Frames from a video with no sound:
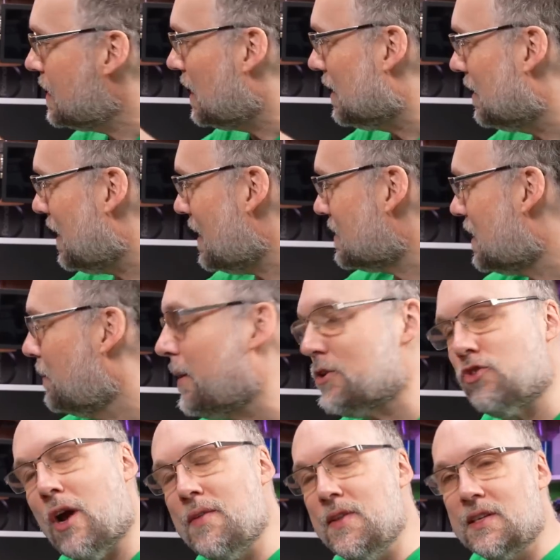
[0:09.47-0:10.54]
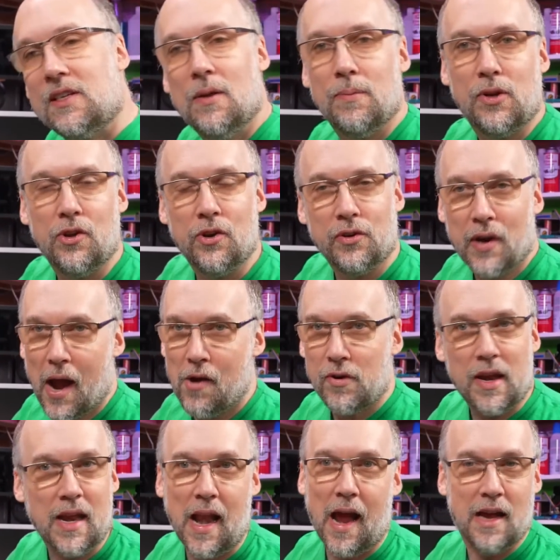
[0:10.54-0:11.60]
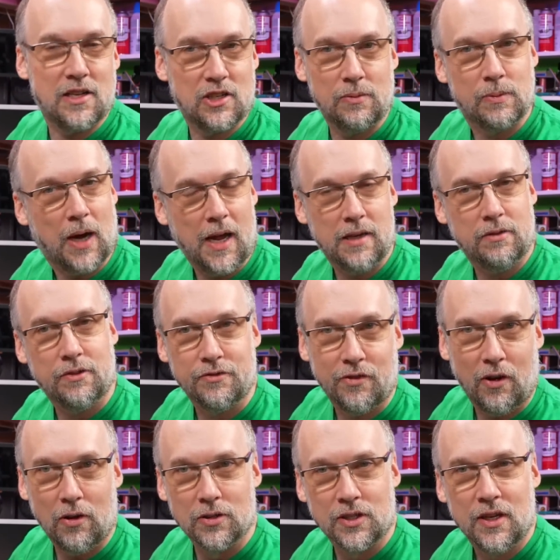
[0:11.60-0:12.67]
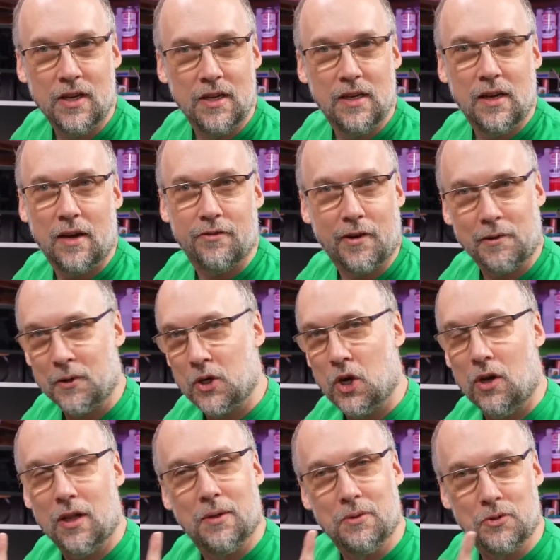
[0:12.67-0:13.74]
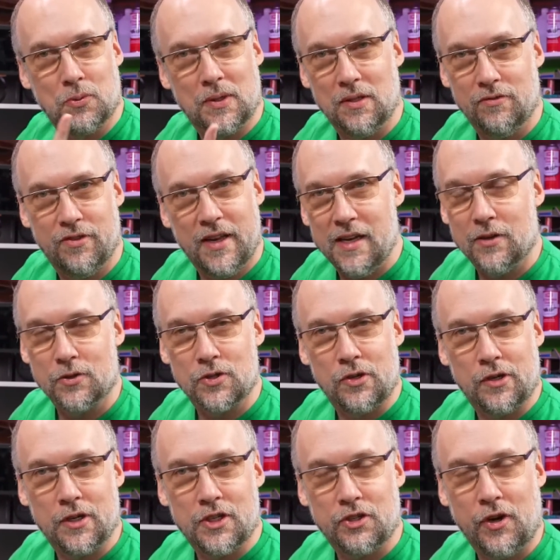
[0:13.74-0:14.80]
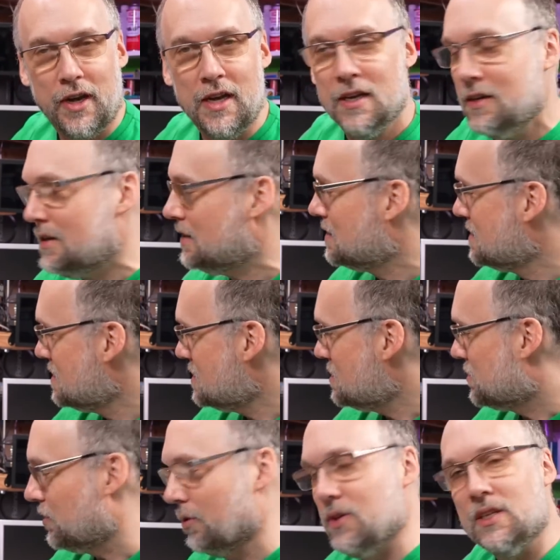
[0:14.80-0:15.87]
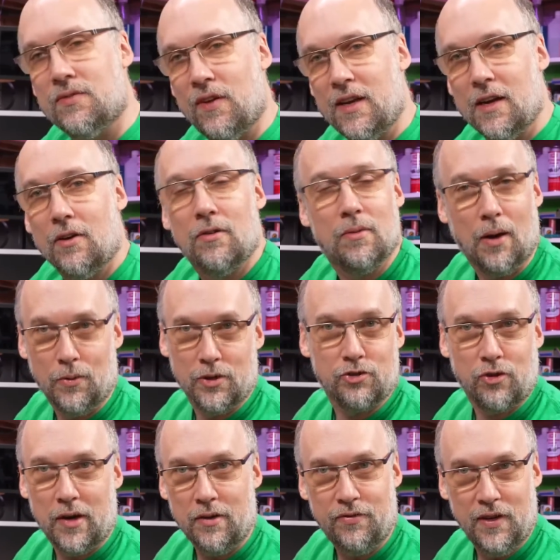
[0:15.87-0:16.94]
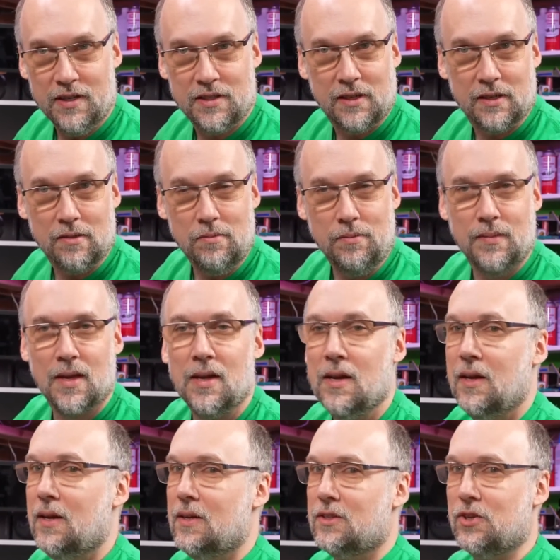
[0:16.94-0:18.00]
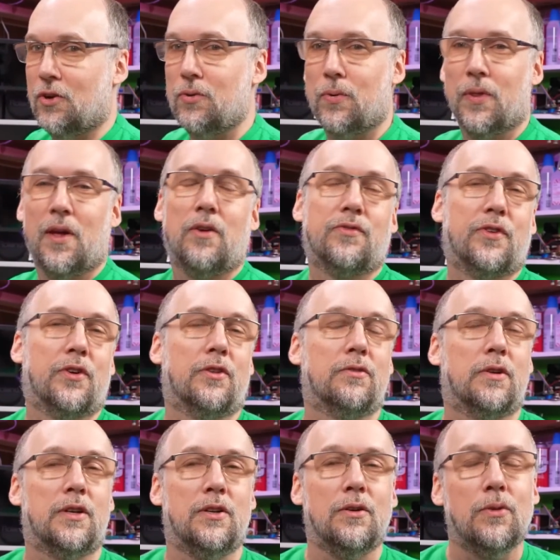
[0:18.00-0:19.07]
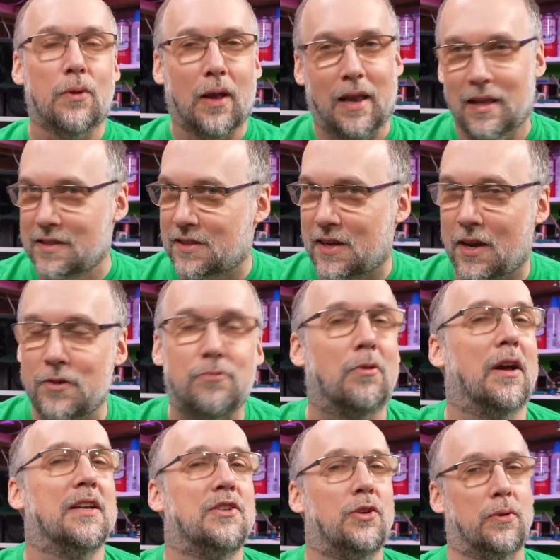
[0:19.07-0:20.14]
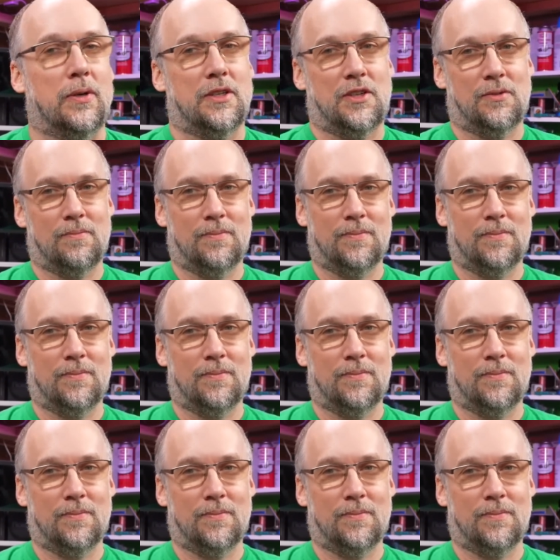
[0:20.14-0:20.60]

Last time I tried this computer out, it had some kind of a fault. If I recall, it was with the video circuitry. So in this video, I want to try to fix it. So without further ado, let's get right to it.